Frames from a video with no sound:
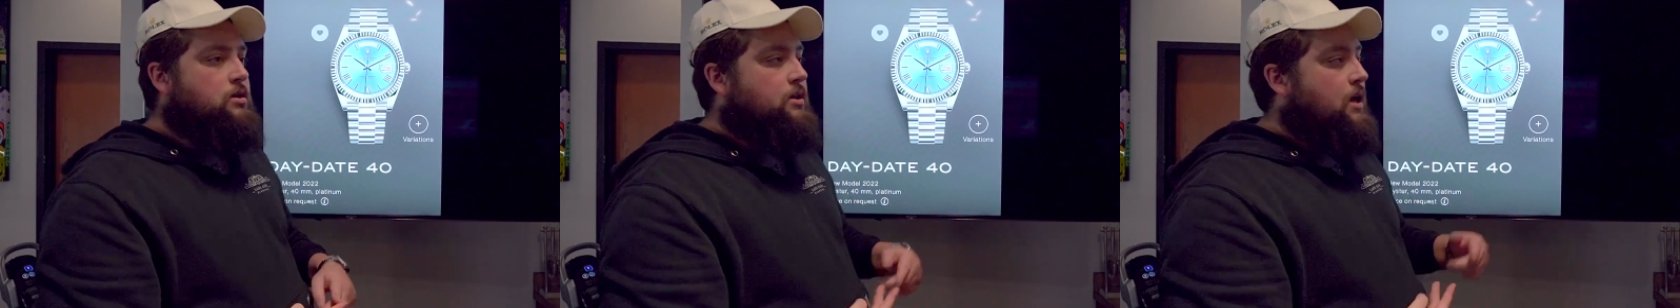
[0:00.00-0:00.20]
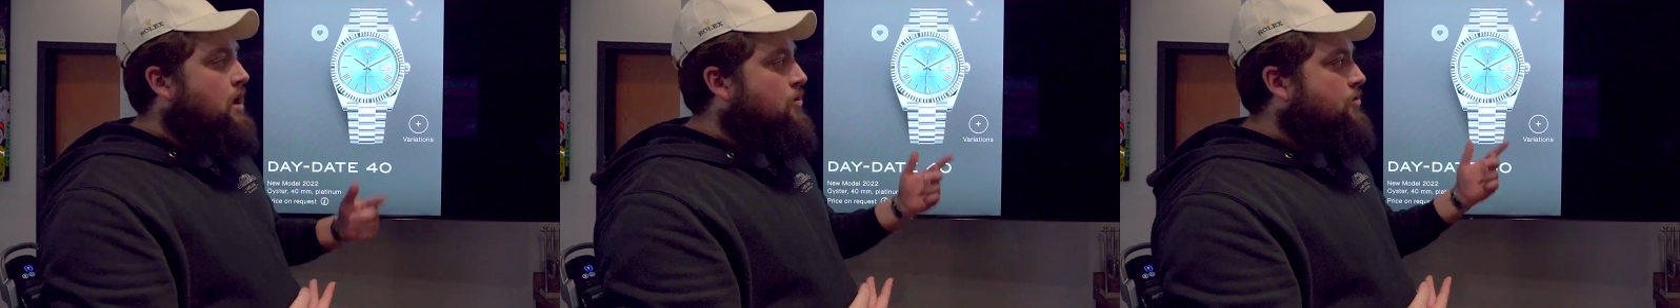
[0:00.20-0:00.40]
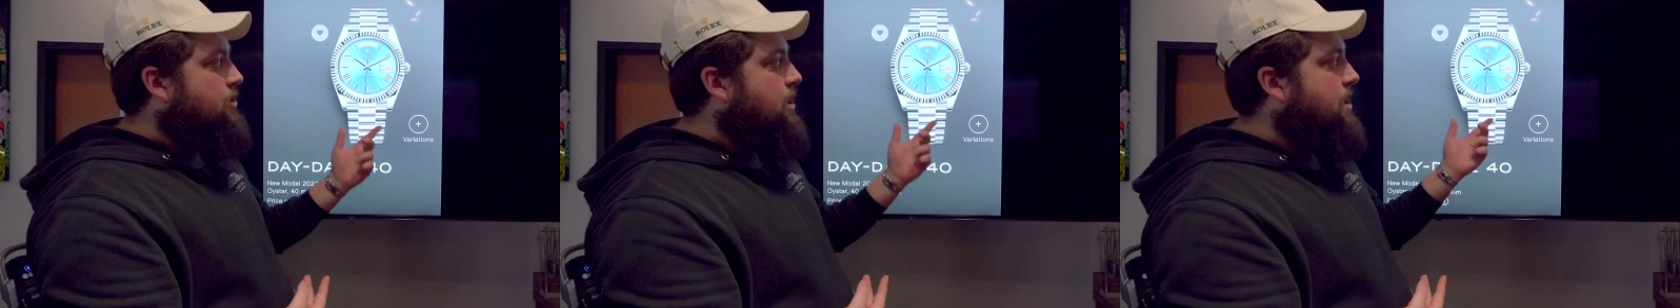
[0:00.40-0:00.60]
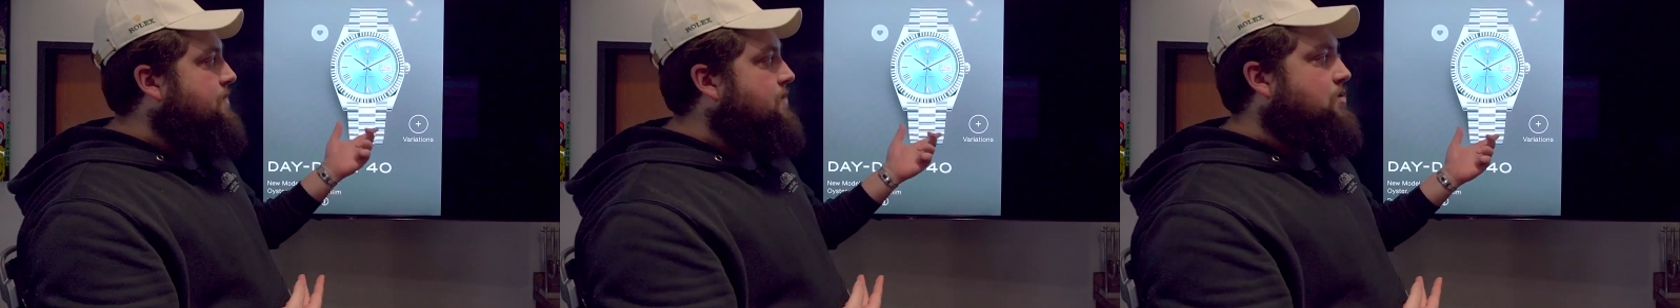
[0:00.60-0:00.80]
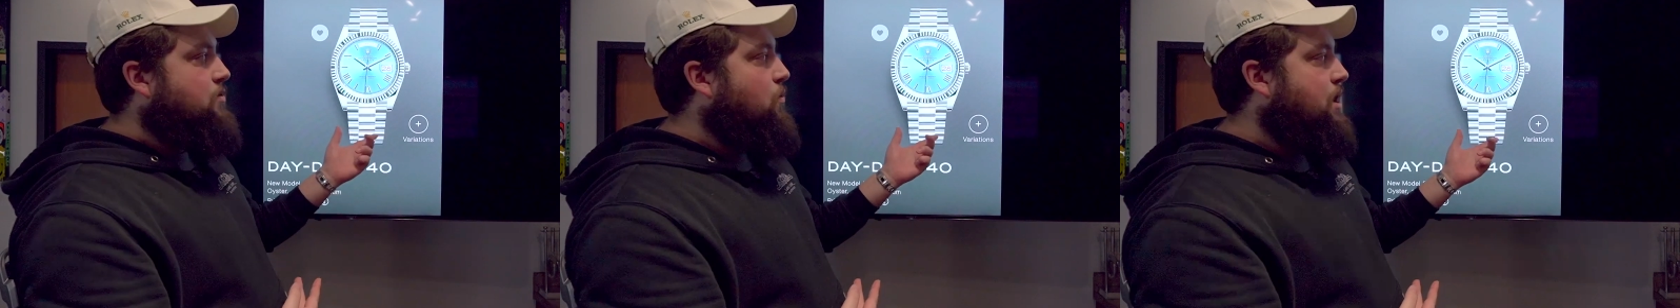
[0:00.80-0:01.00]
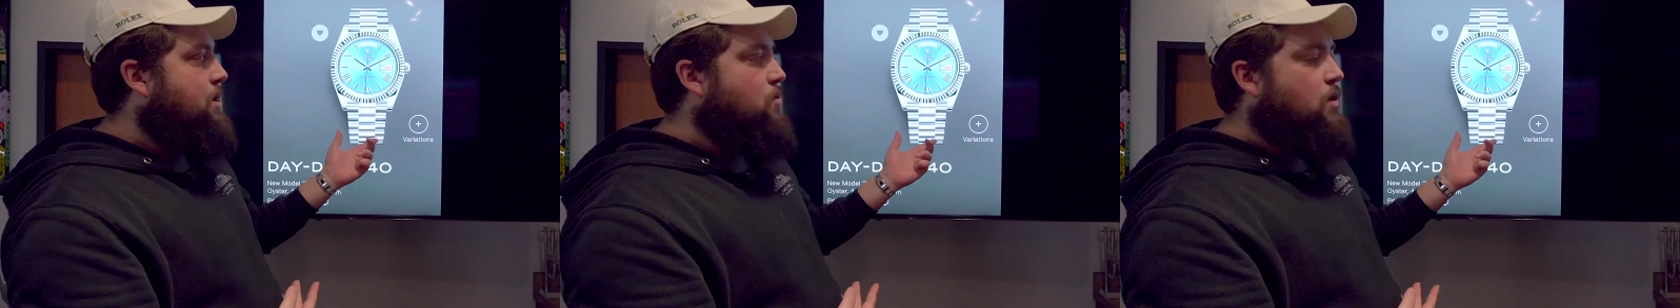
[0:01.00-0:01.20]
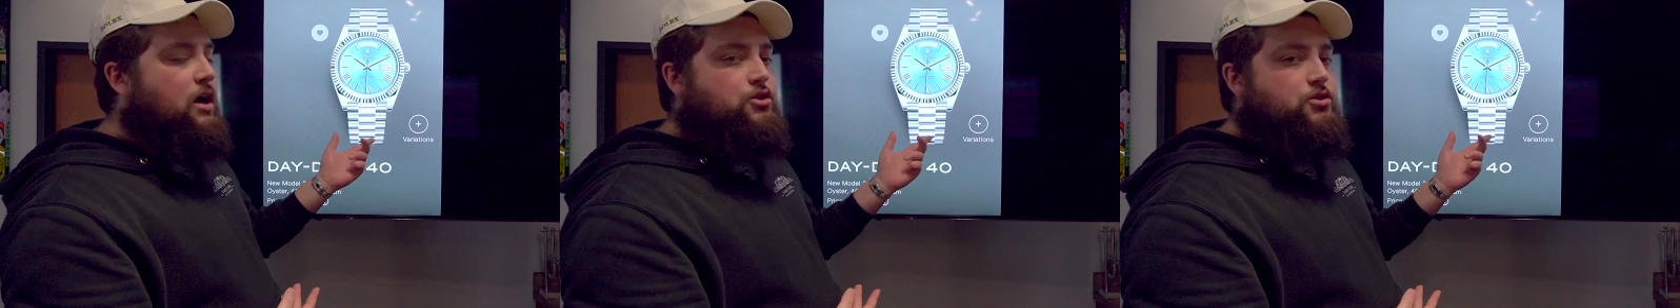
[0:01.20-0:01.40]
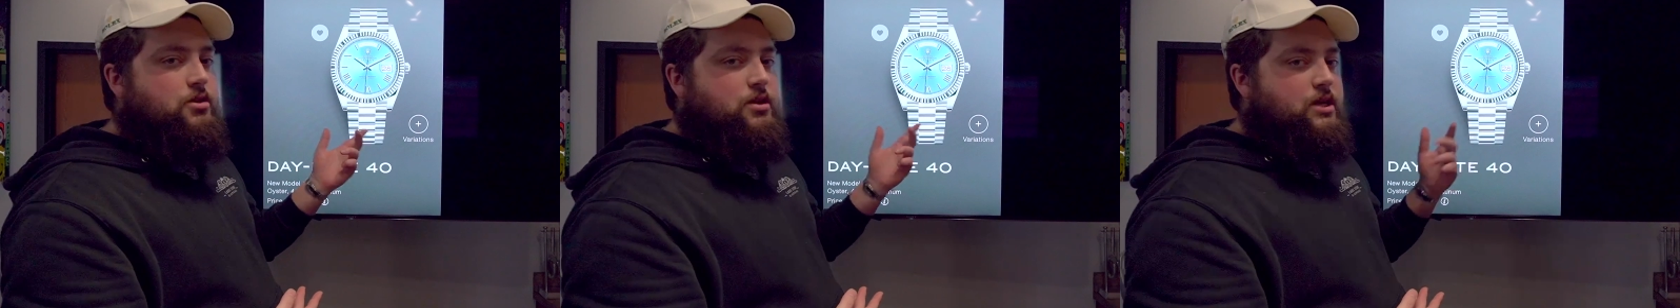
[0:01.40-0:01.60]
Now they're having the white
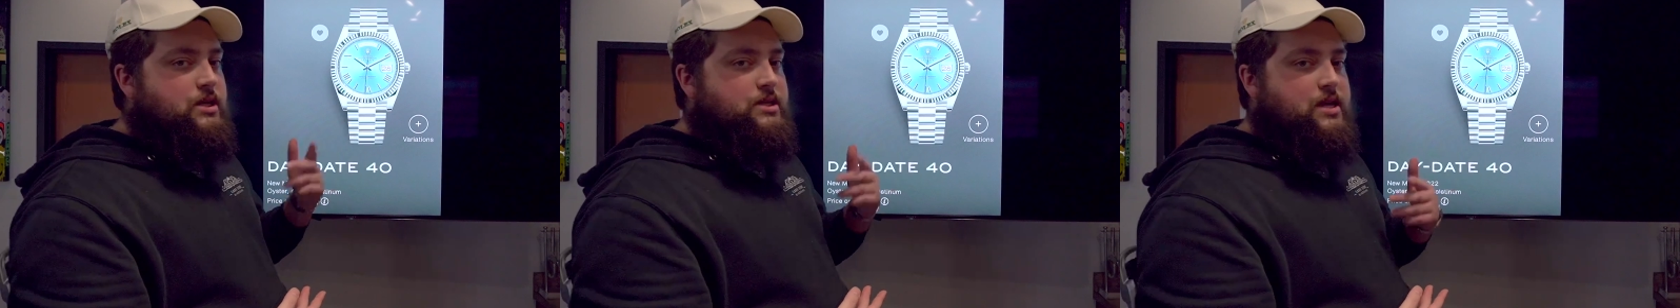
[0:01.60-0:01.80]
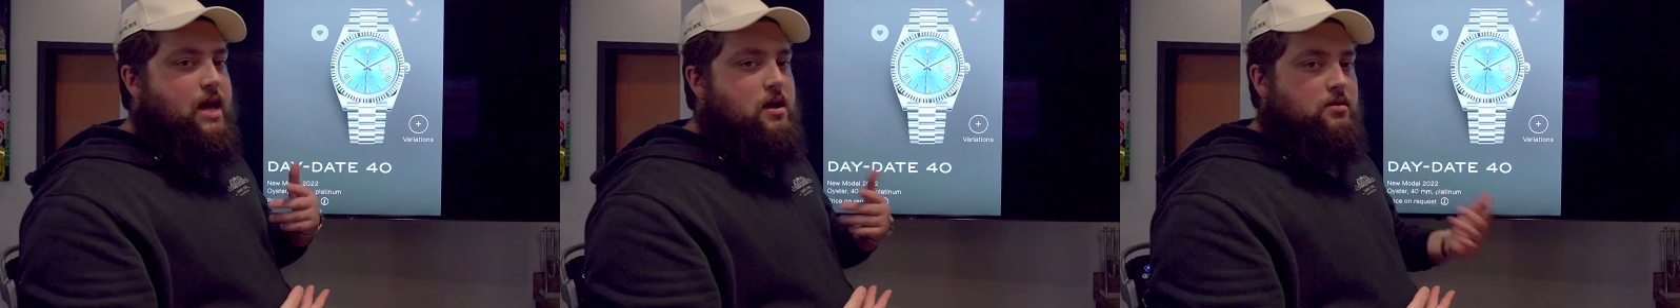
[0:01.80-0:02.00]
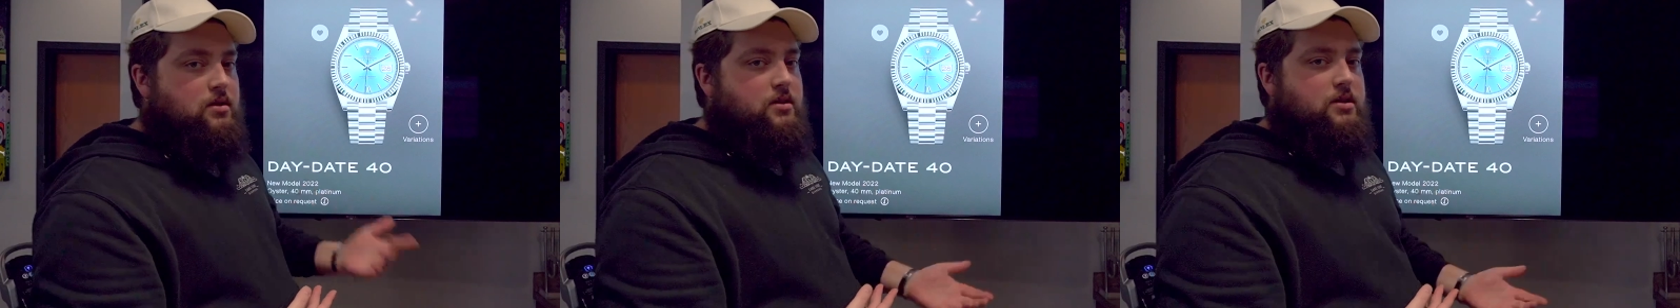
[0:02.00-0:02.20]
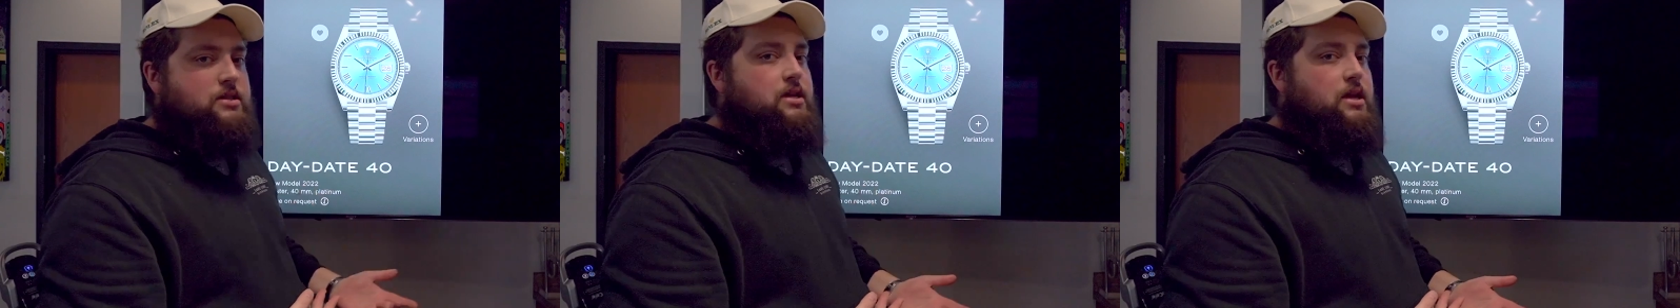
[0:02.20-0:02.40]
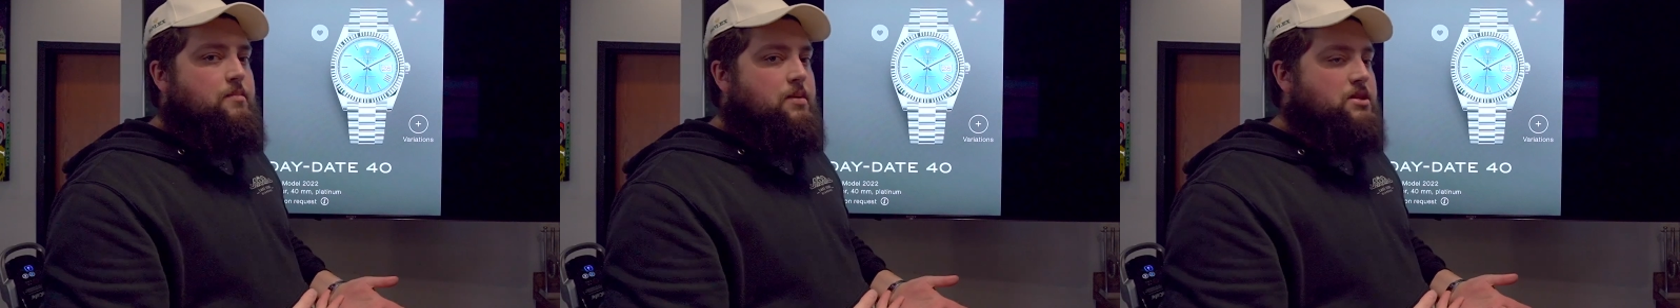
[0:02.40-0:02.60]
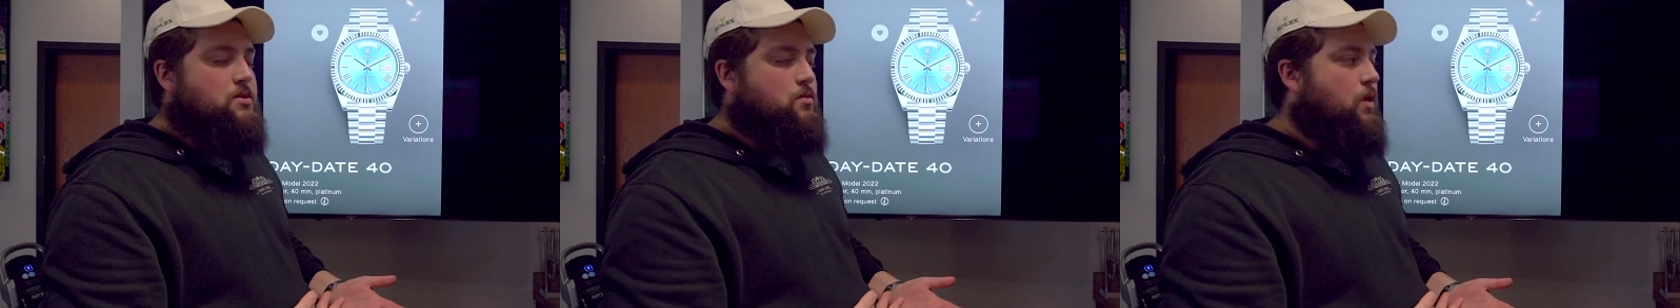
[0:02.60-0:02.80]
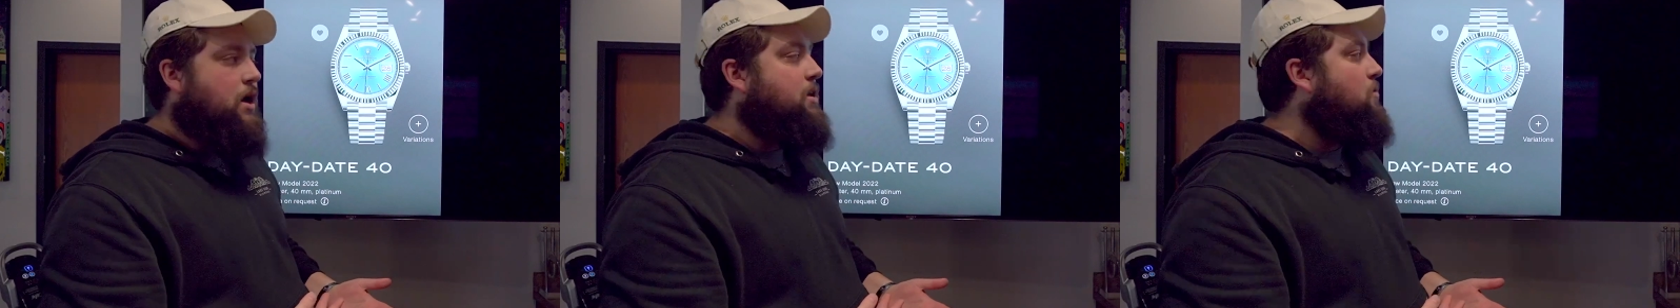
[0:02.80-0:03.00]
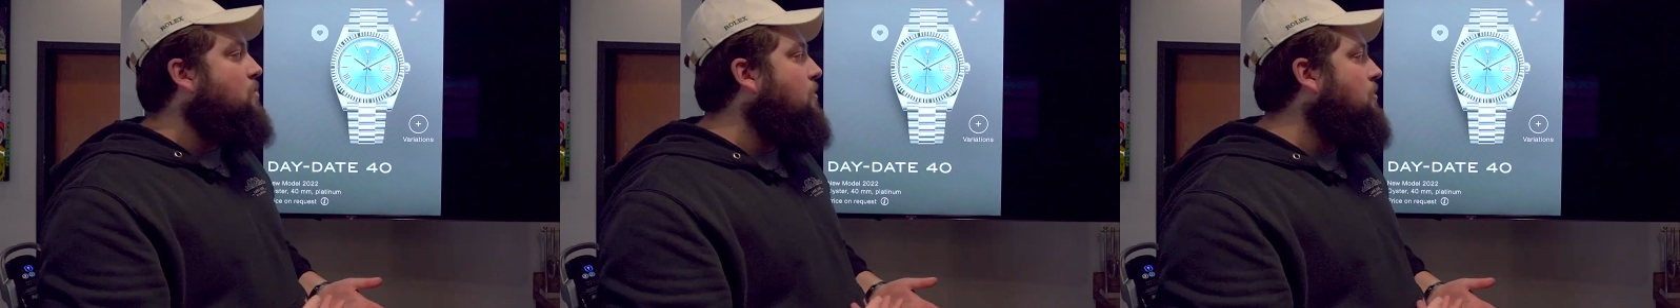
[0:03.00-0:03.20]
watch look exactly the same as the
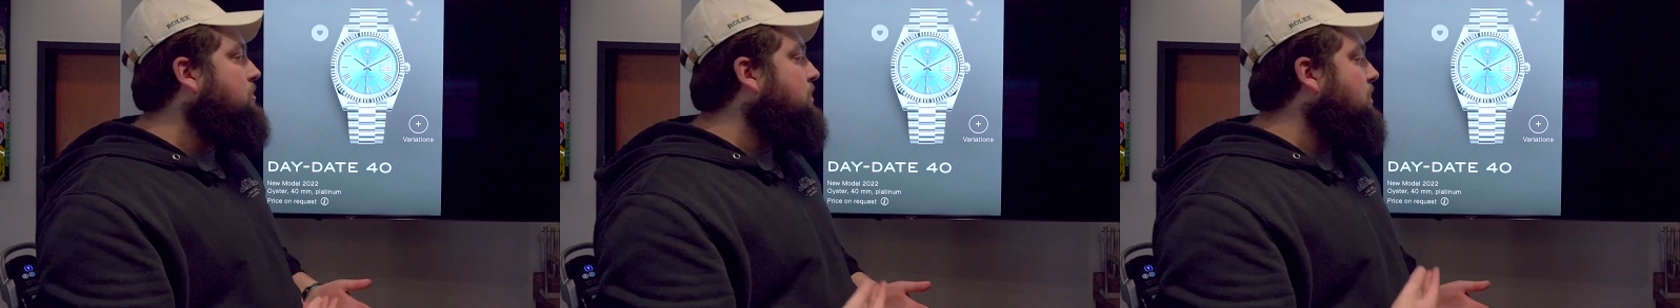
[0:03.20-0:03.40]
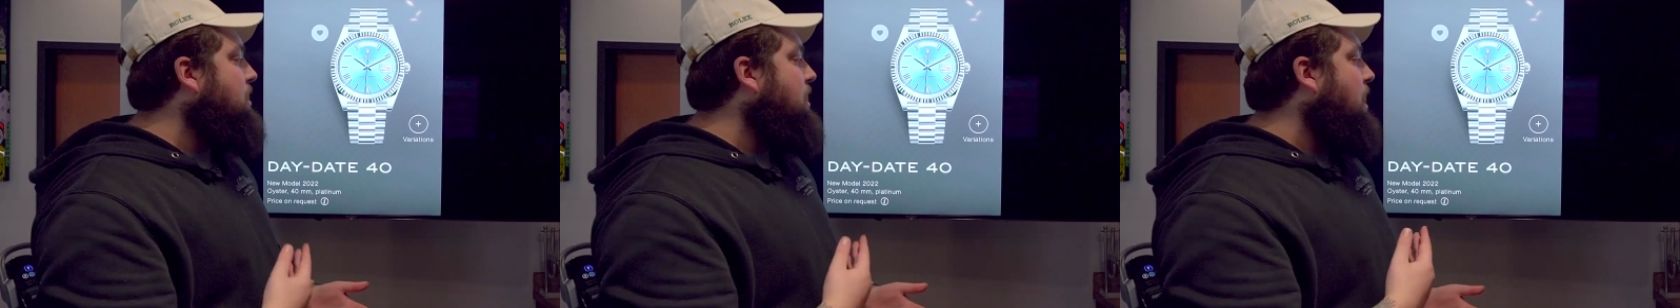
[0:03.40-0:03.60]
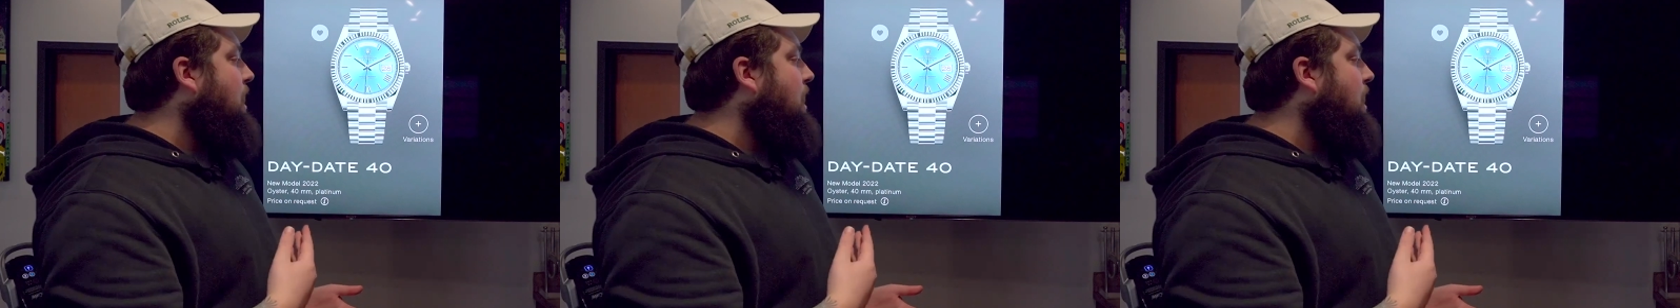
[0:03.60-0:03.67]
white gold.